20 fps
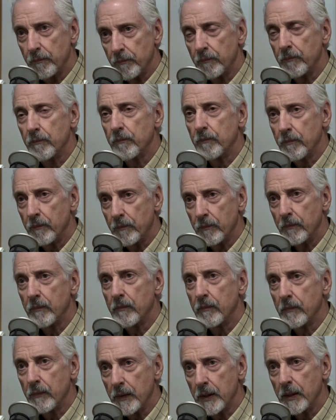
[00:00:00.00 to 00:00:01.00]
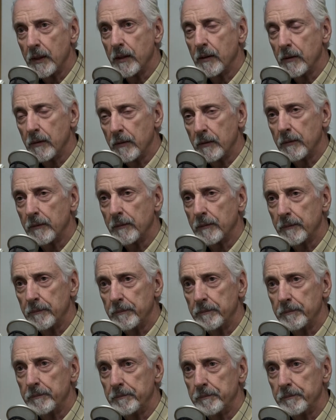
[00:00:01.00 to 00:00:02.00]
And if people just want to go,
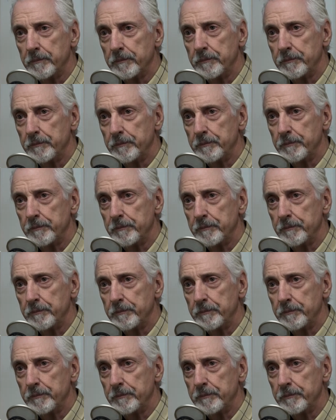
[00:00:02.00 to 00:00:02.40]
okay, I've